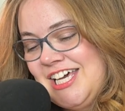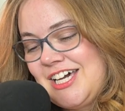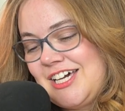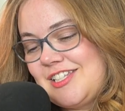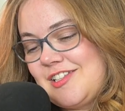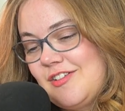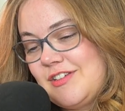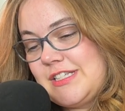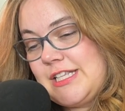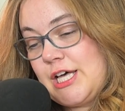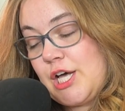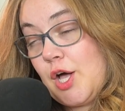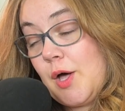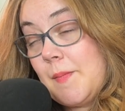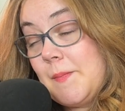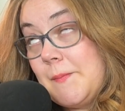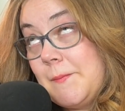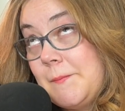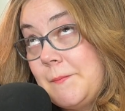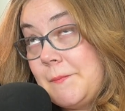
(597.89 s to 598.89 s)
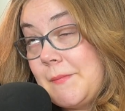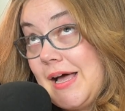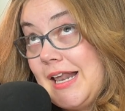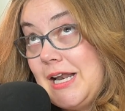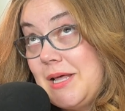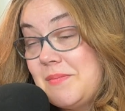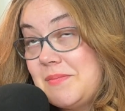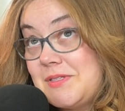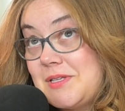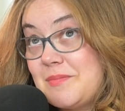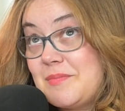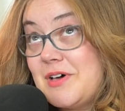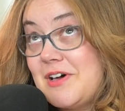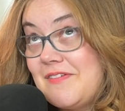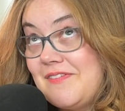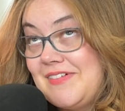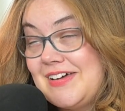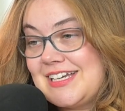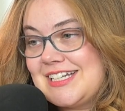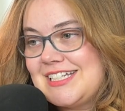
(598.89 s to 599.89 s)
So I was like, my lips are
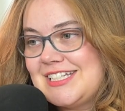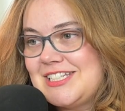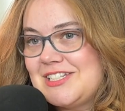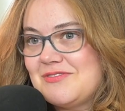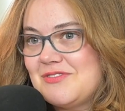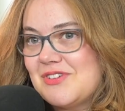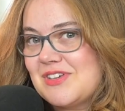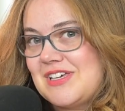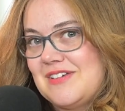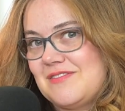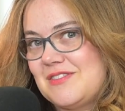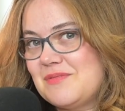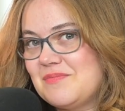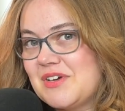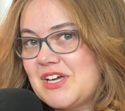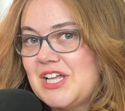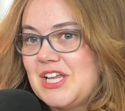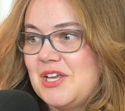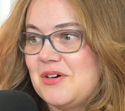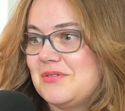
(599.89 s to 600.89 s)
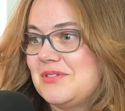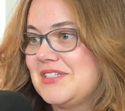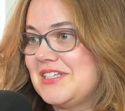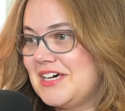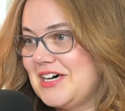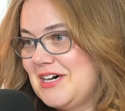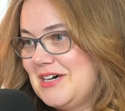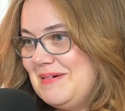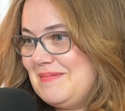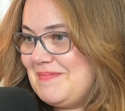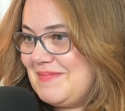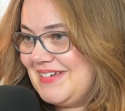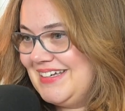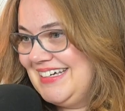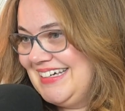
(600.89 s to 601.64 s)
perfect, so we'll give them a close-up.